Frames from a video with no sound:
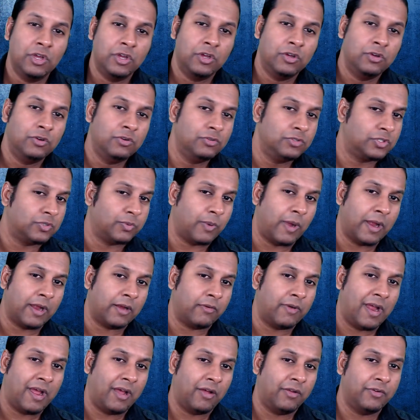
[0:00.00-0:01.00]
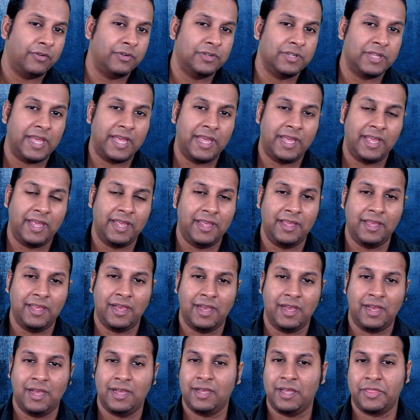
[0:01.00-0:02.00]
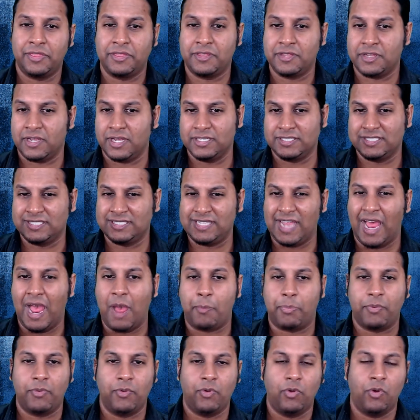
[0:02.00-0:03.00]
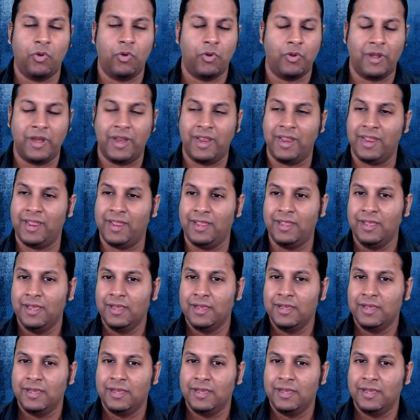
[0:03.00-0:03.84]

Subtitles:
who swung around a sap or a